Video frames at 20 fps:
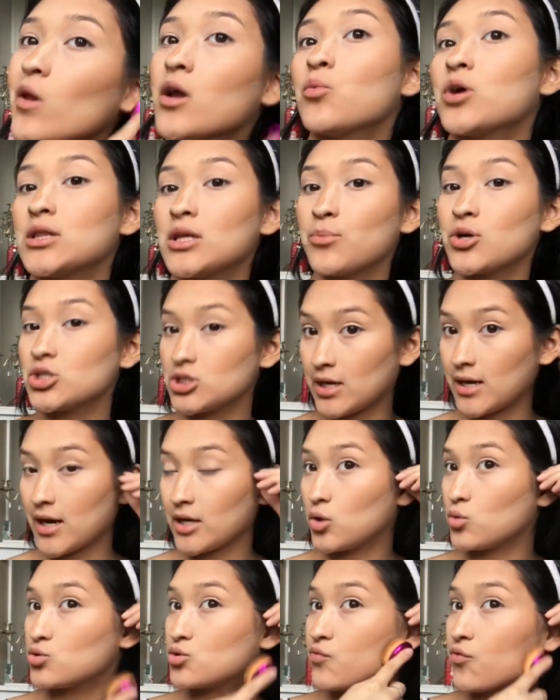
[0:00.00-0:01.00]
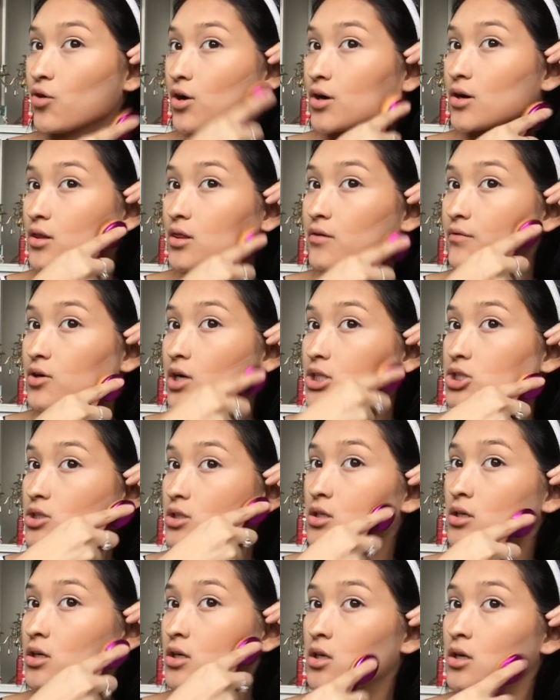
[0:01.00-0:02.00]
with the brush that I used for the foundation.
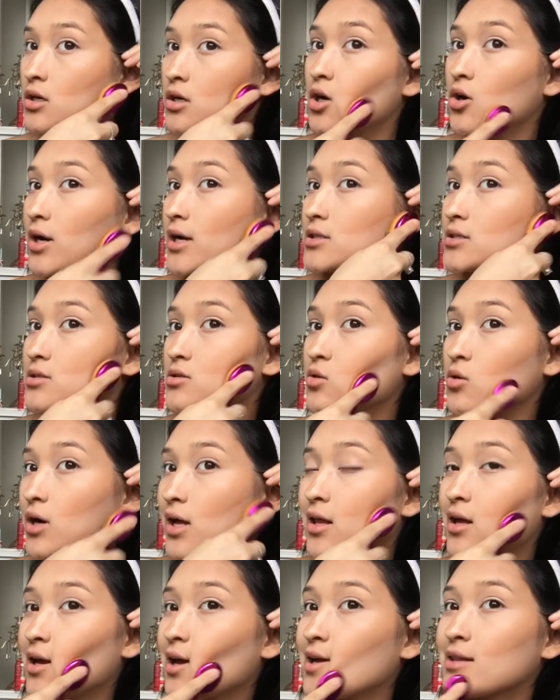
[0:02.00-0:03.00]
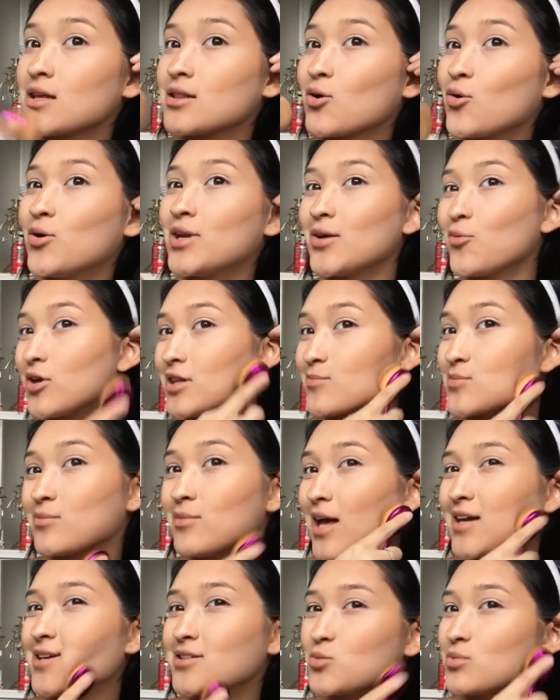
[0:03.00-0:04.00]
Okay, so uh, I think the only one
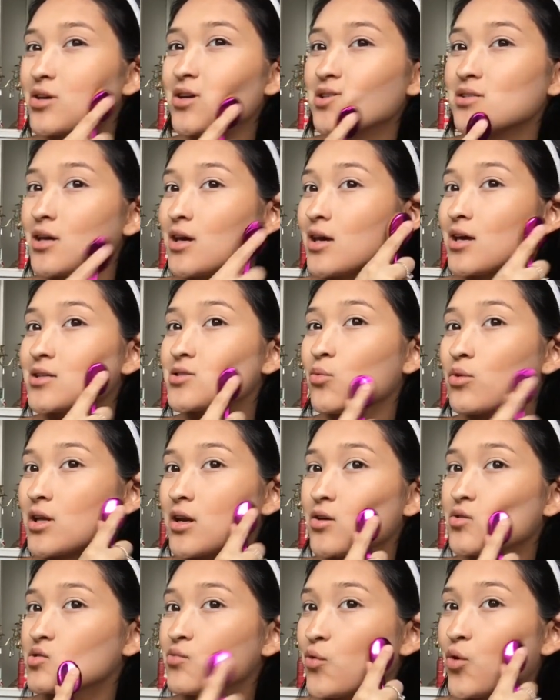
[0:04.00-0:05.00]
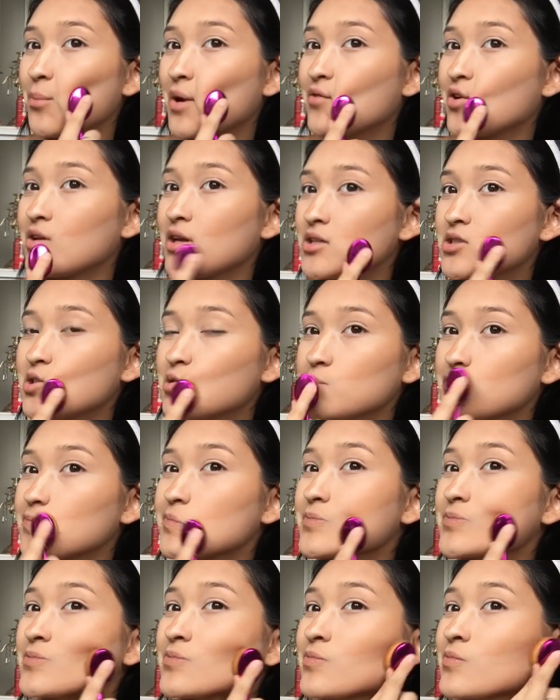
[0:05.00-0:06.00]
I'm liking, to be honest, is the one I used for my foundation.
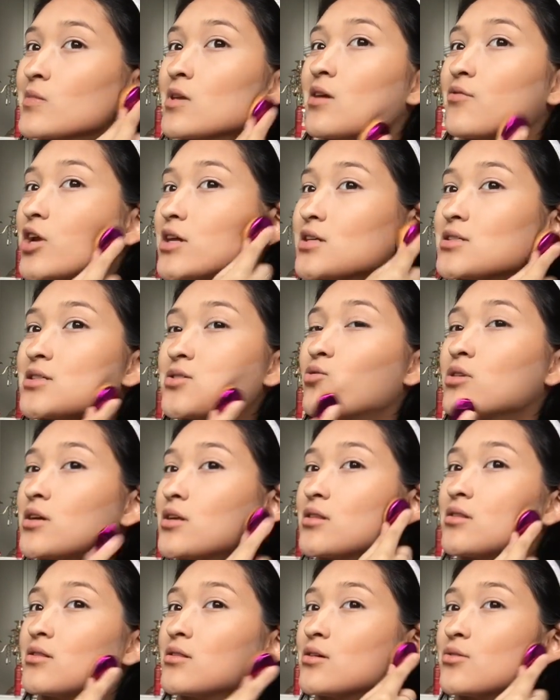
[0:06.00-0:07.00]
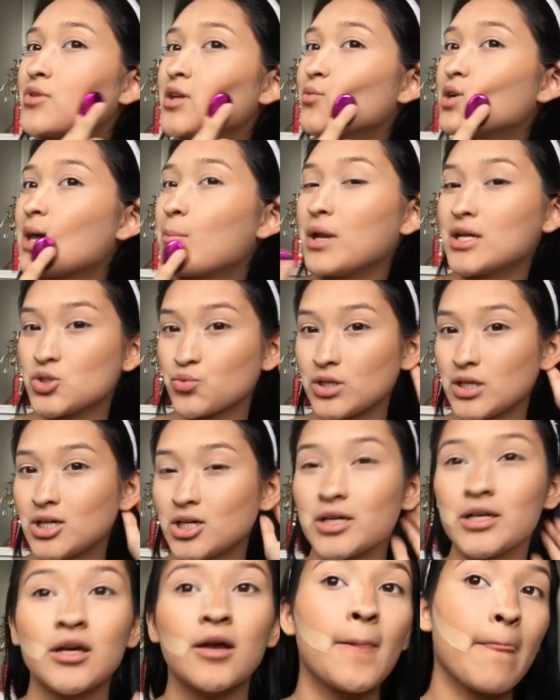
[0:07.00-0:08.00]
So this is only the really one that blends pretty
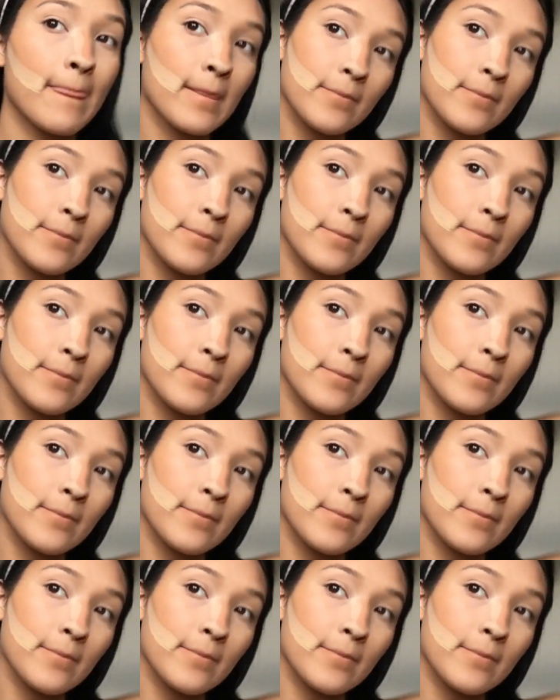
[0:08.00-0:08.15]
good.